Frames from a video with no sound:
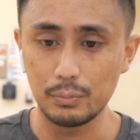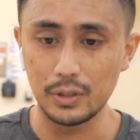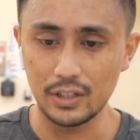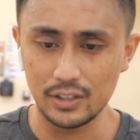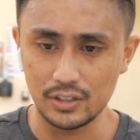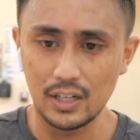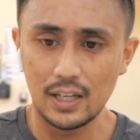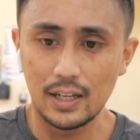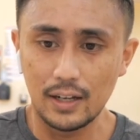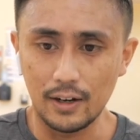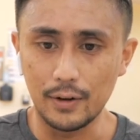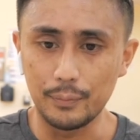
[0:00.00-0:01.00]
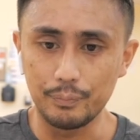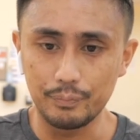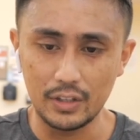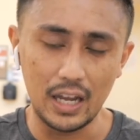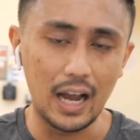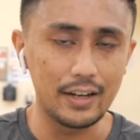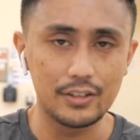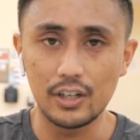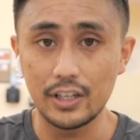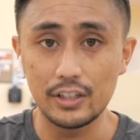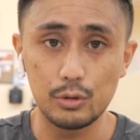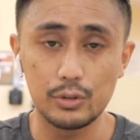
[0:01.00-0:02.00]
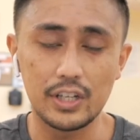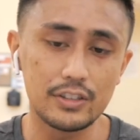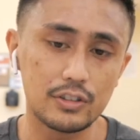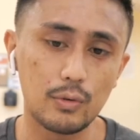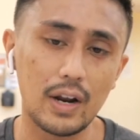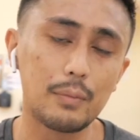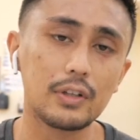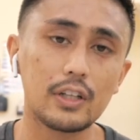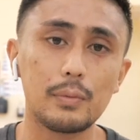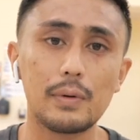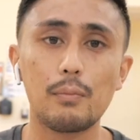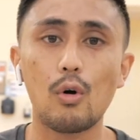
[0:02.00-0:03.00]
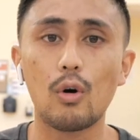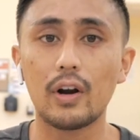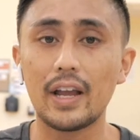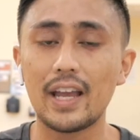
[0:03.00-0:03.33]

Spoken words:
because I dug into his Instagram a little bit more,